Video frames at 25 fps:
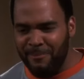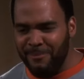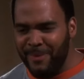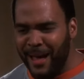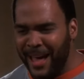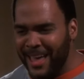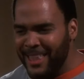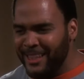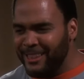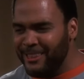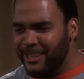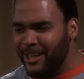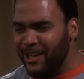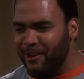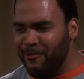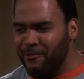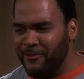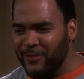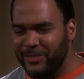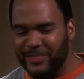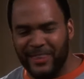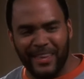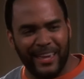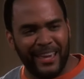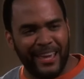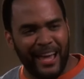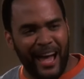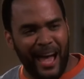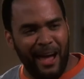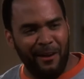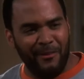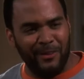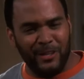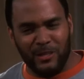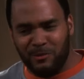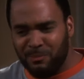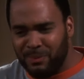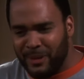I'm not in love with the
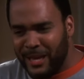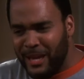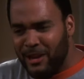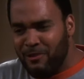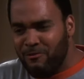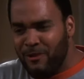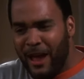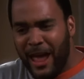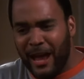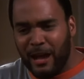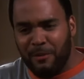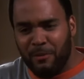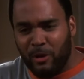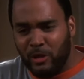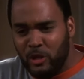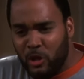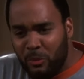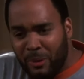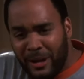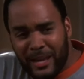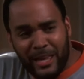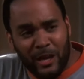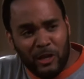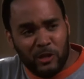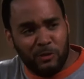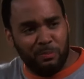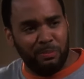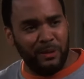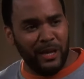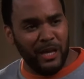guy. We're just playing racquetball. Nobody else